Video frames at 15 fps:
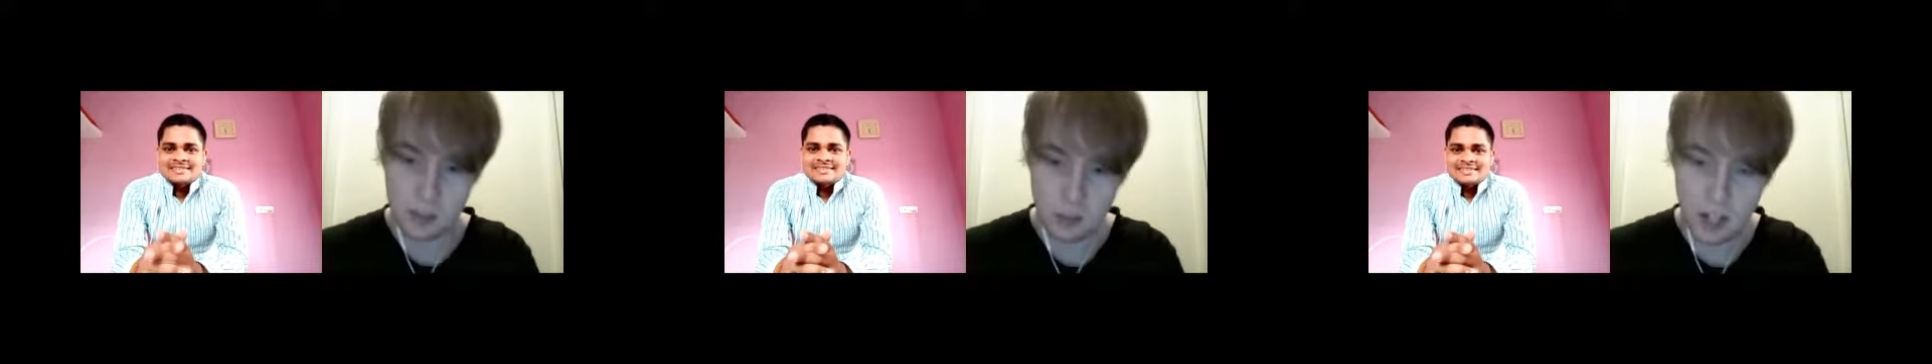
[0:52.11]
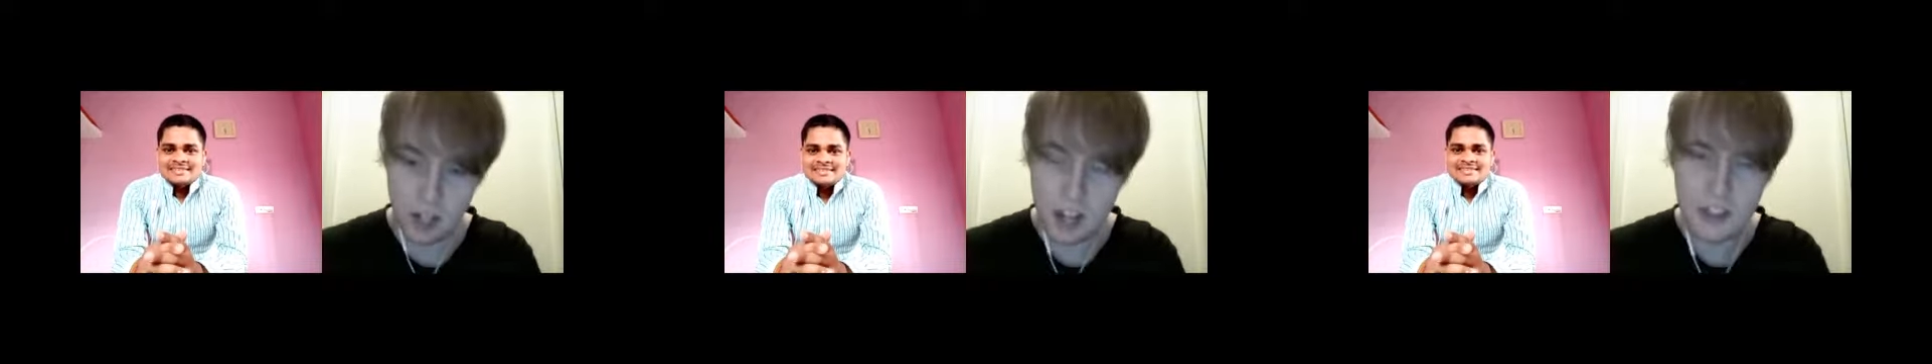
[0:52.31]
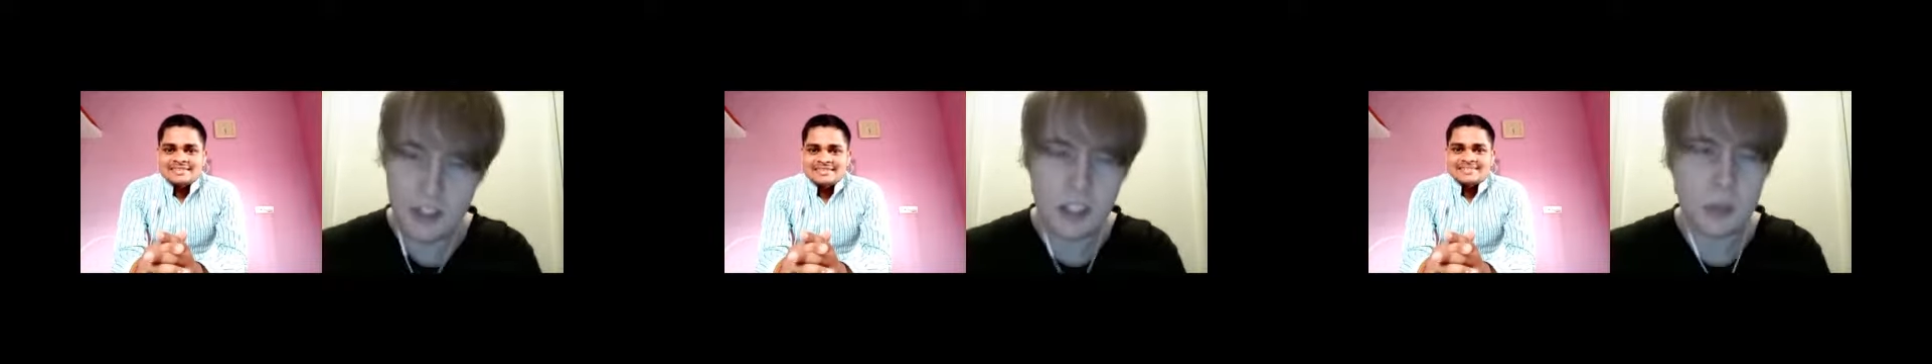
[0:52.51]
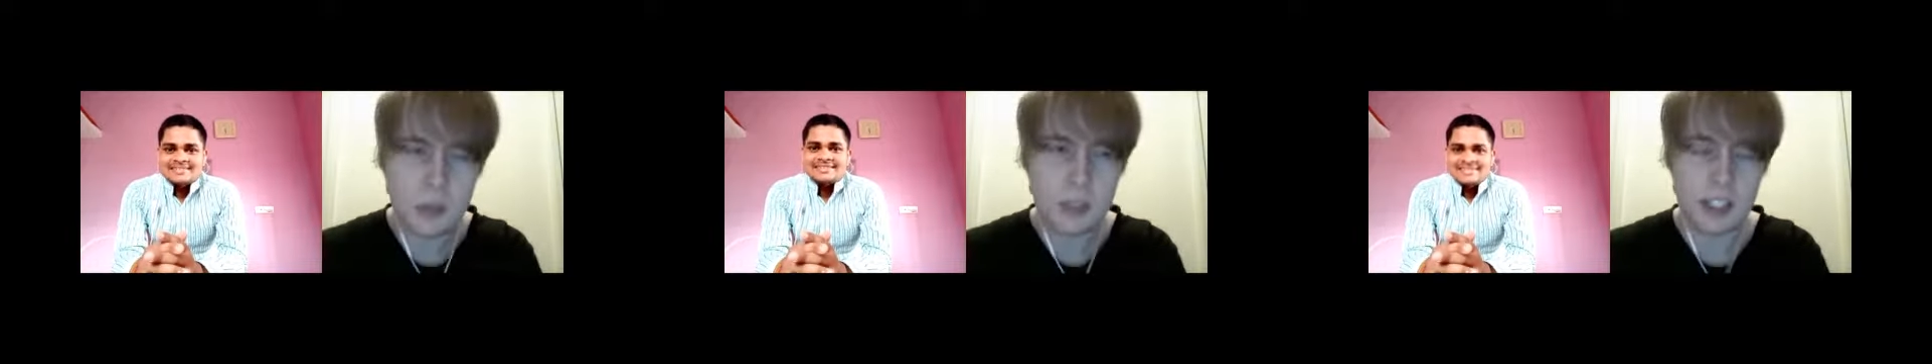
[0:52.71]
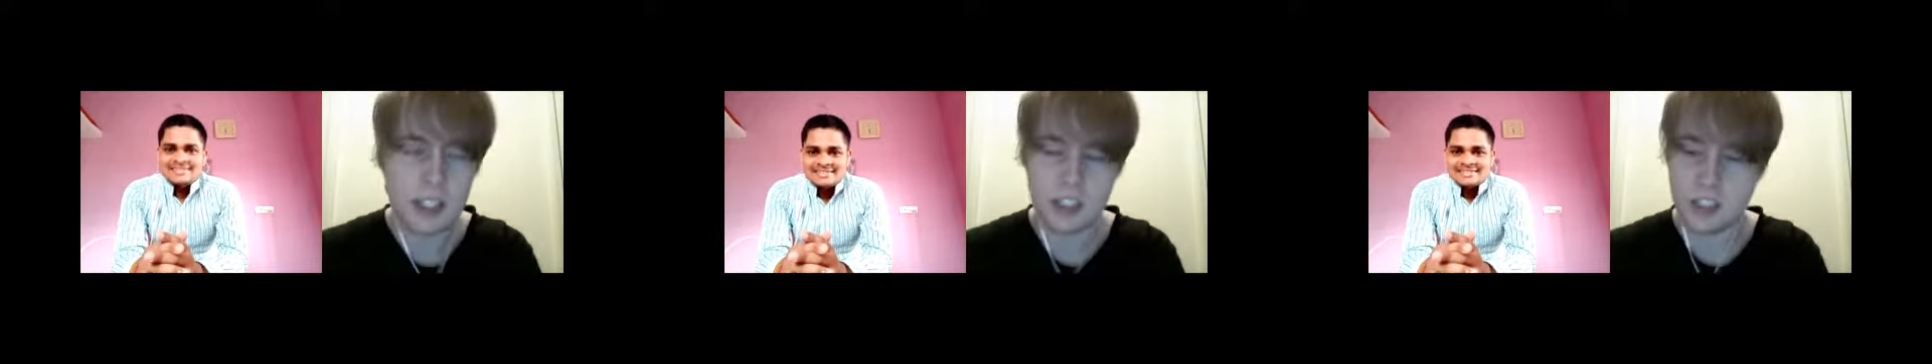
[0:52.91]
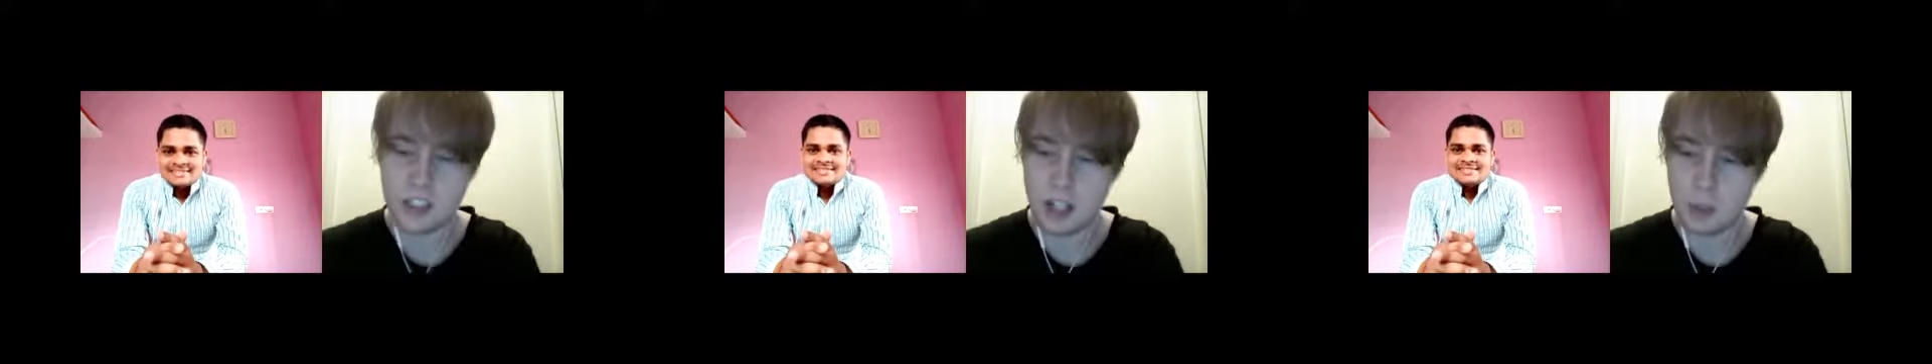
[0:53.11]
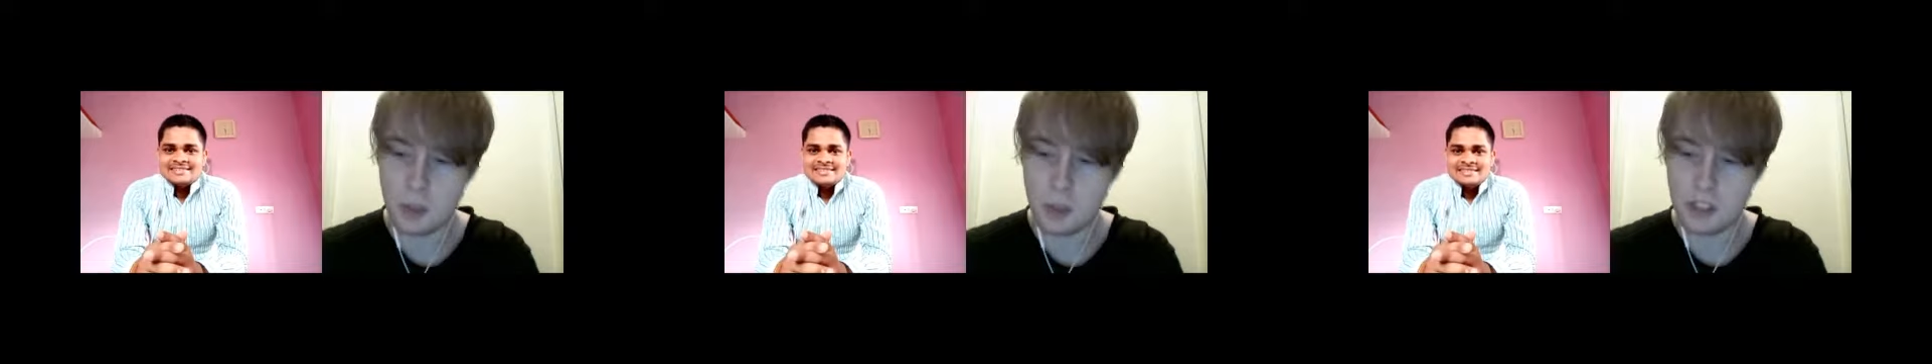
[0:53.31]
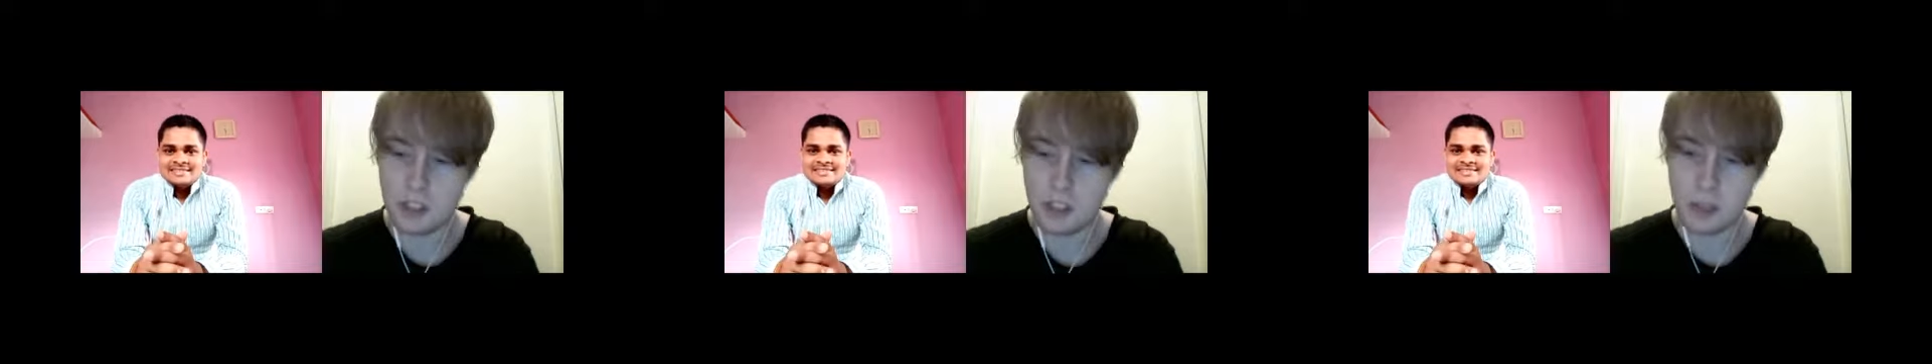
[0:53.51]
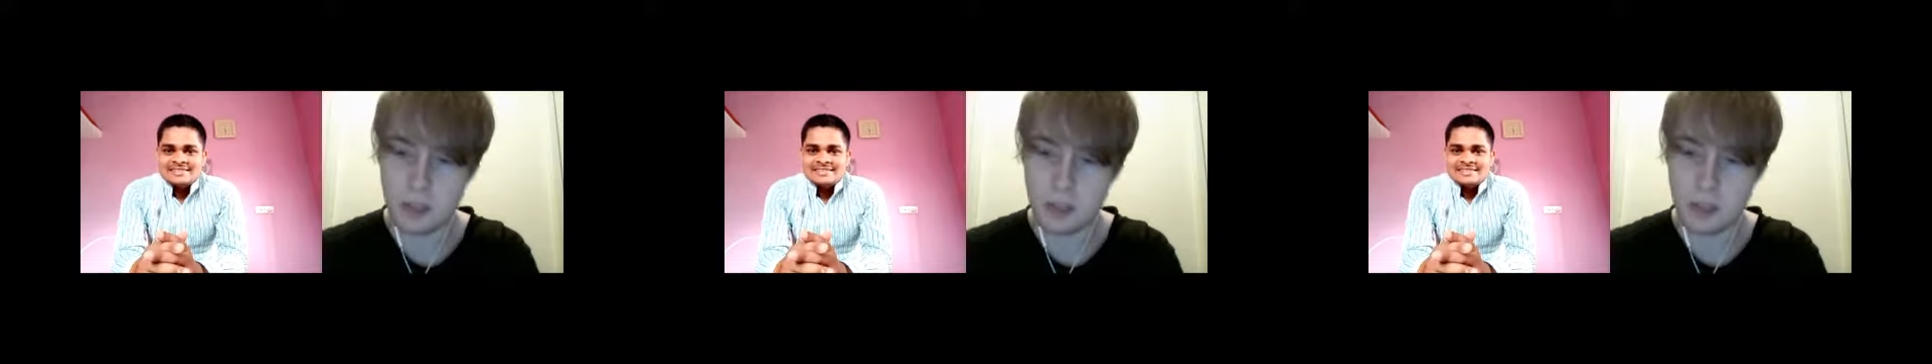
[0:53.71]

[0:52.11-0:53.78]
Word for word: I think you were inside one time